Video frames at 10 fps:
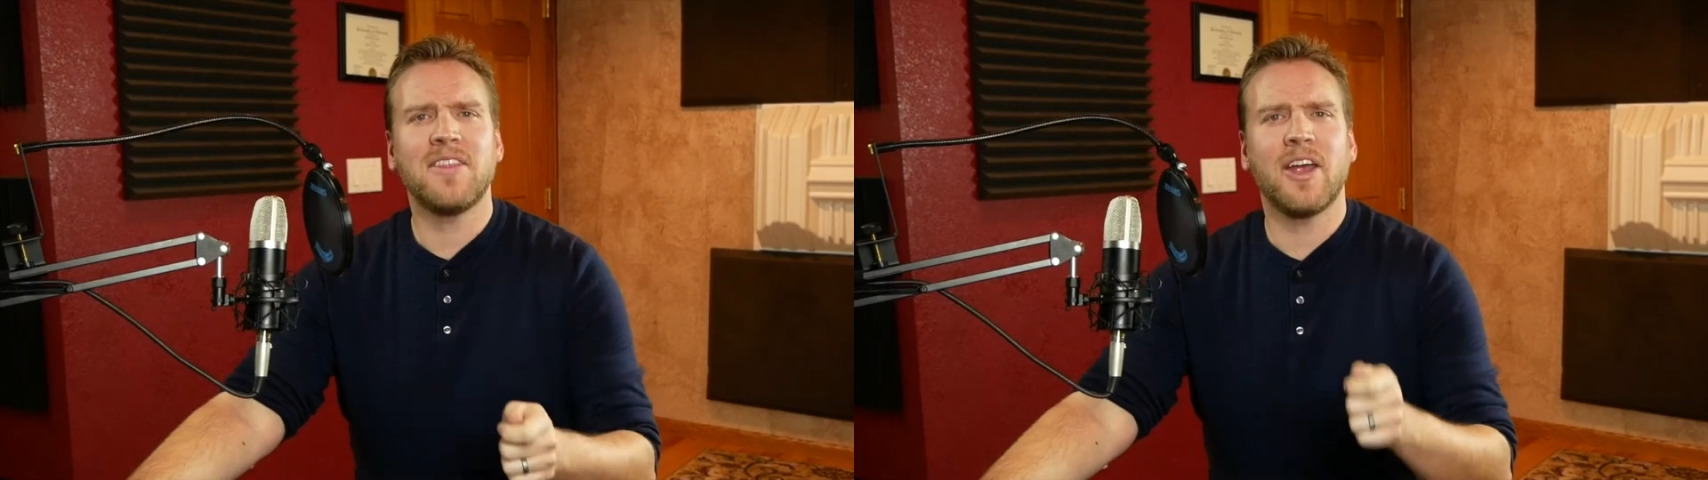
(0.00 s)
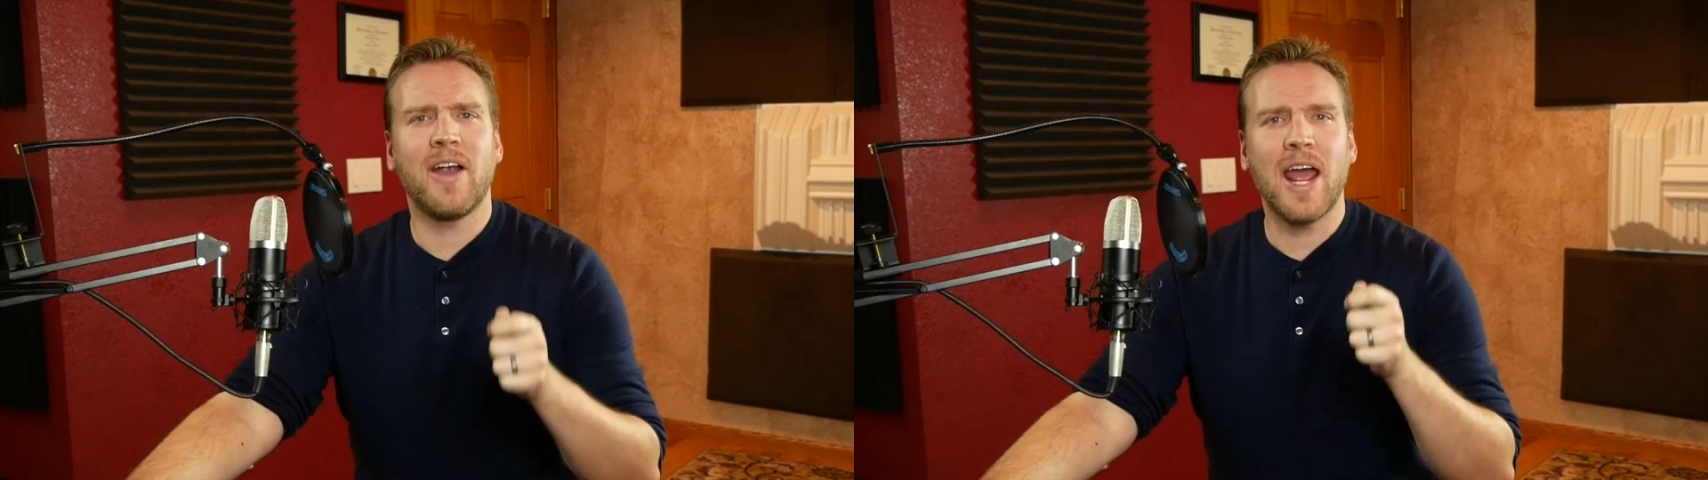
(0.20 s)

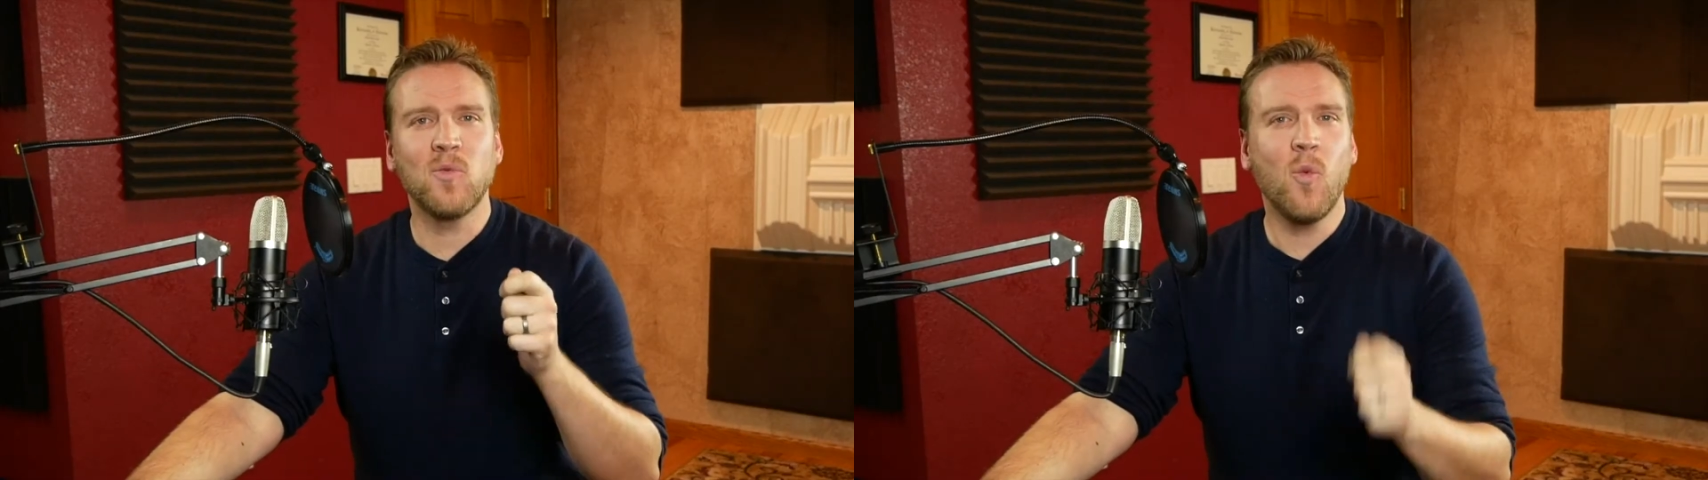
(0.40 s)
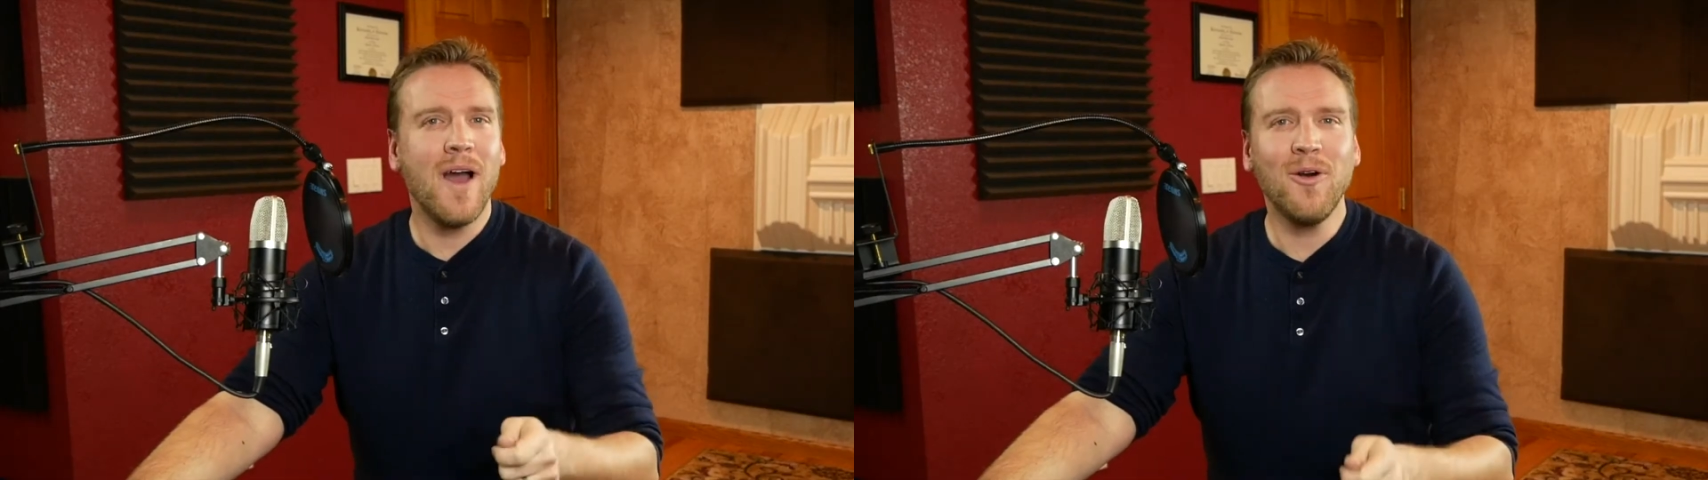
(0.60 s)
there,
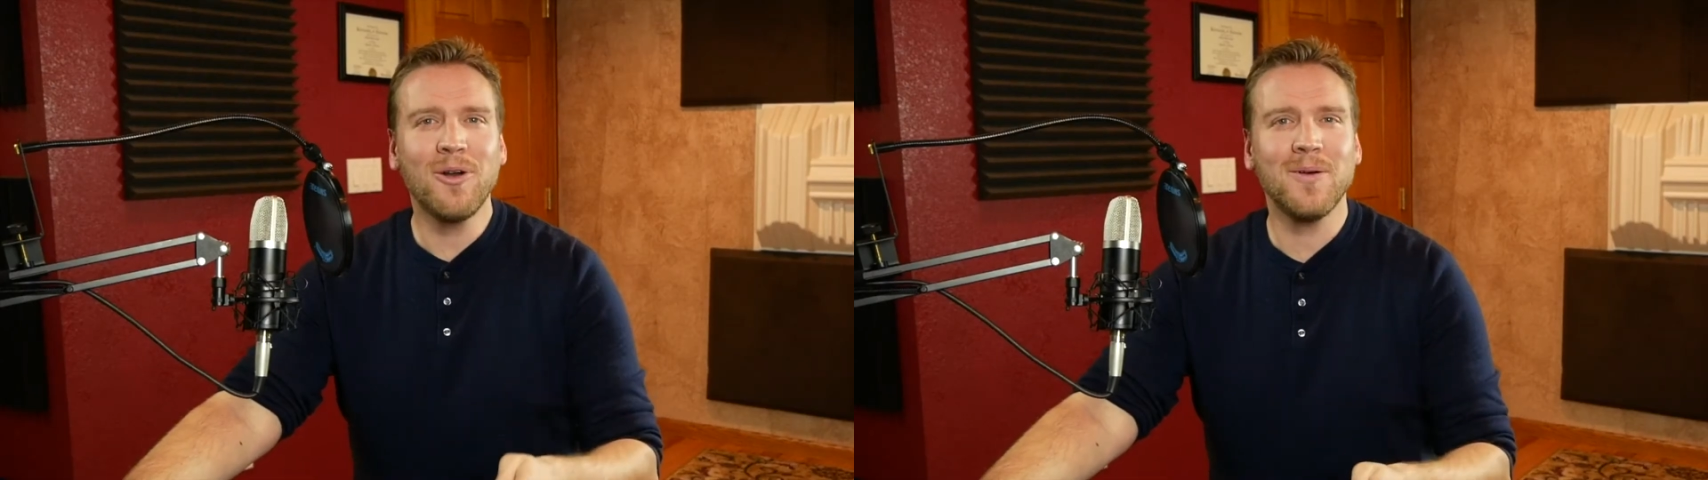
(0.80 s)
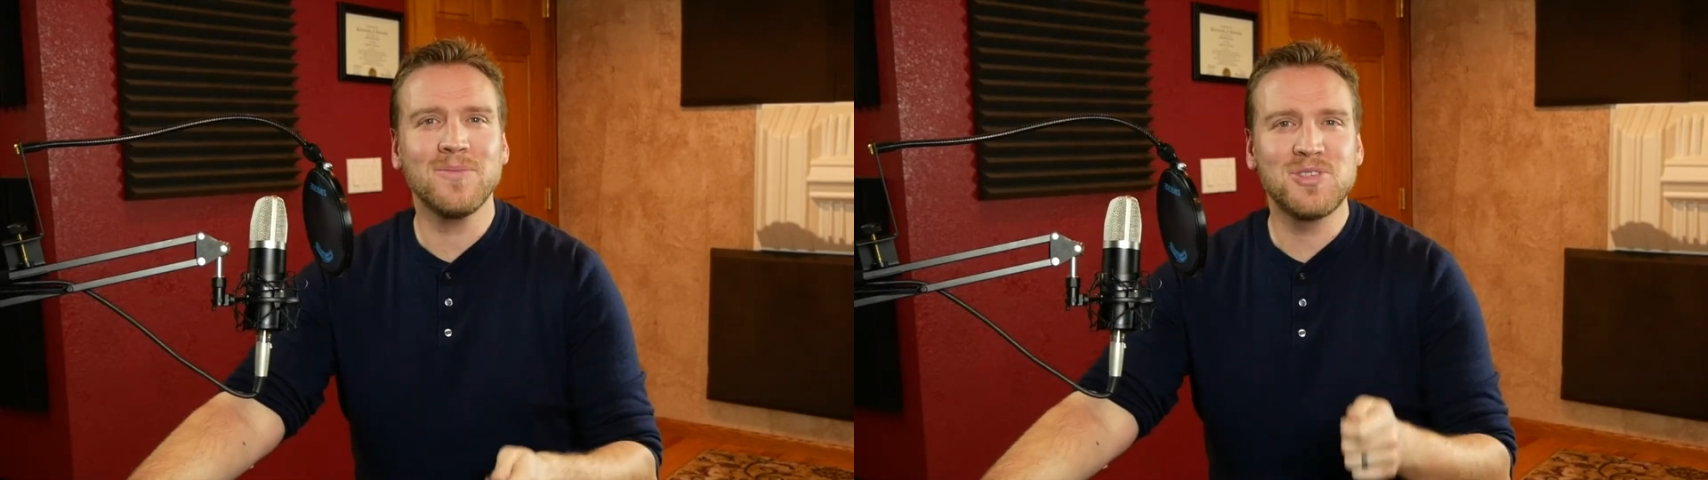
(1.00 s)
and
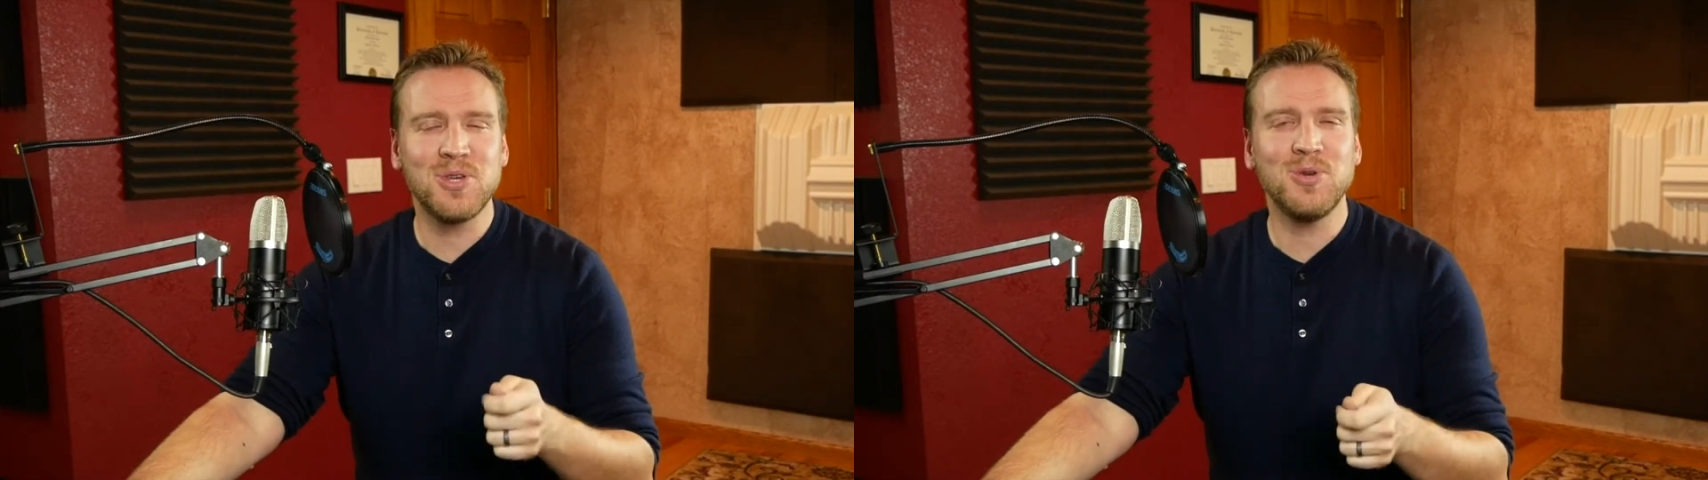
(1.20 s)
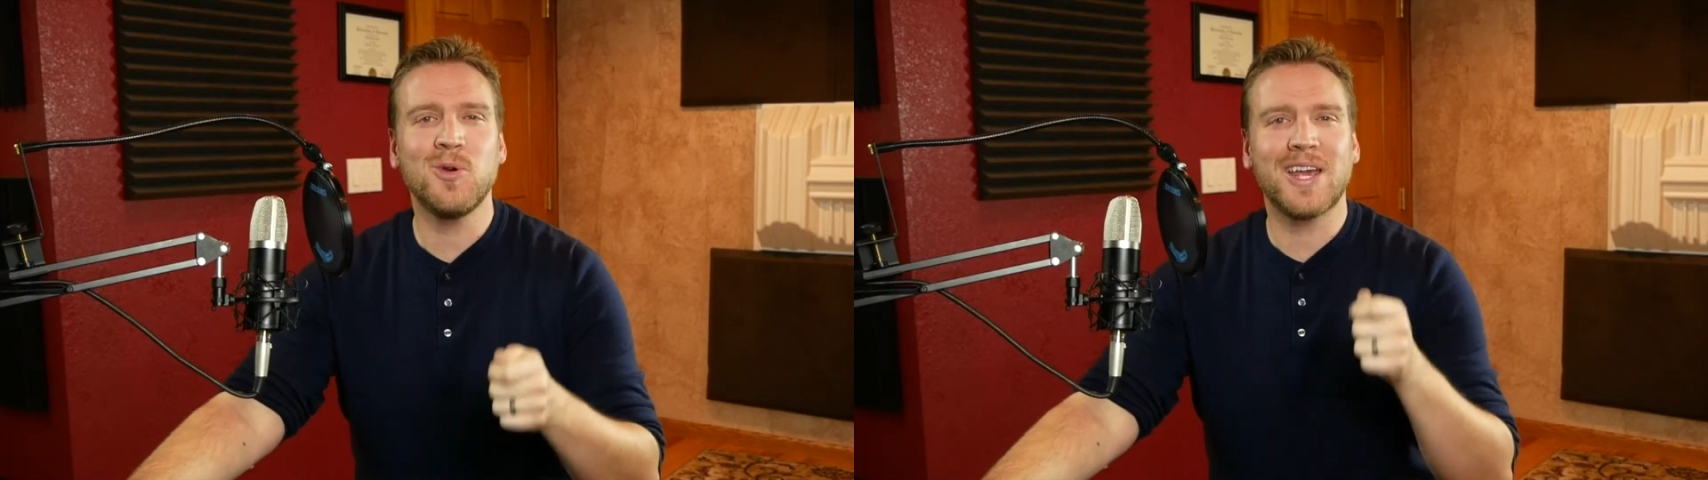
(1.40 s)
welcome to